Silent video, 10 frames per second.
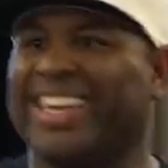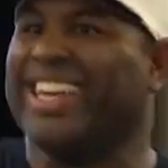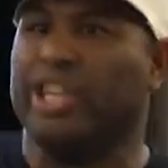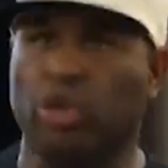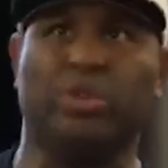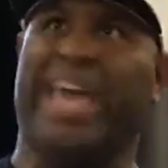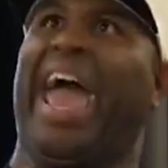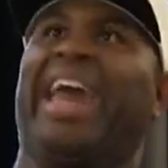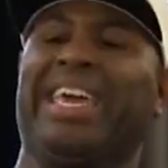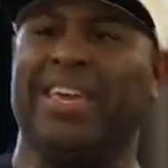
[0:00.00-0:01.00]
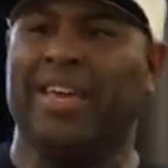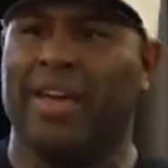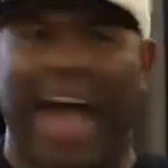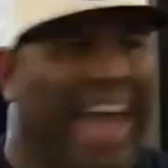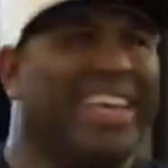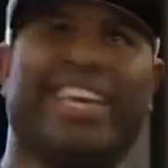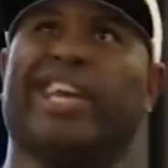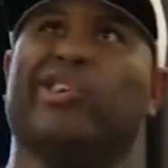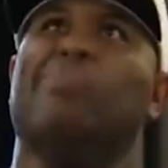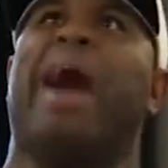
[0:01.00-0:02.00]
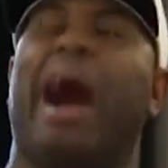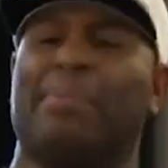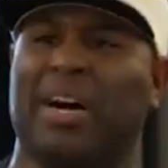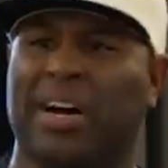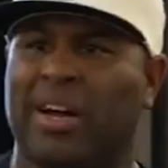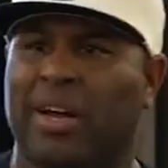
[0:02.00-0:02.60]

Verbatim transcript: didn't get a new daddy. I didn't get a new mama.